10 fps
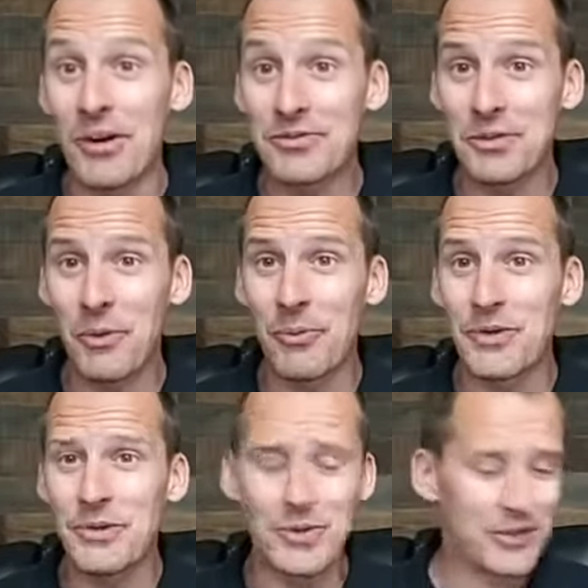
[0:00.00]
So we
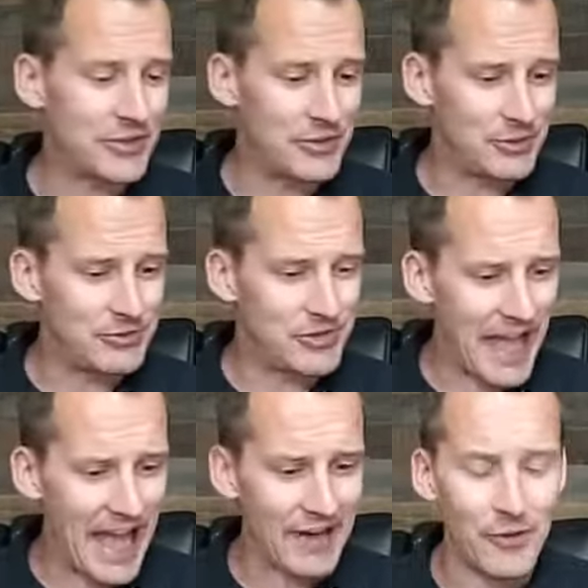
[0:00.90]
toured to
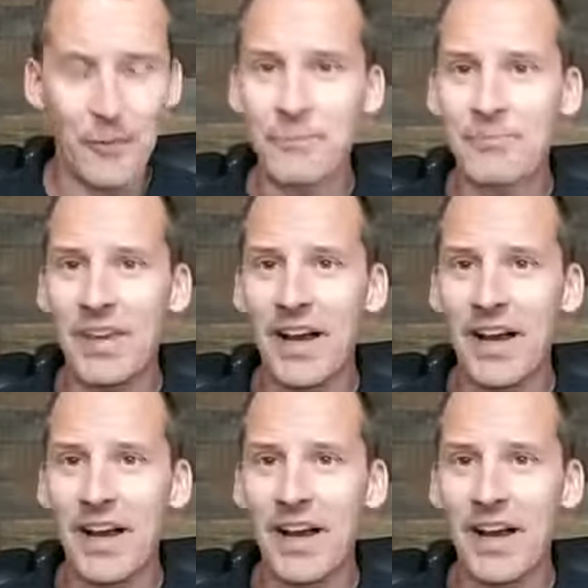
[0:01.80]
Seattle,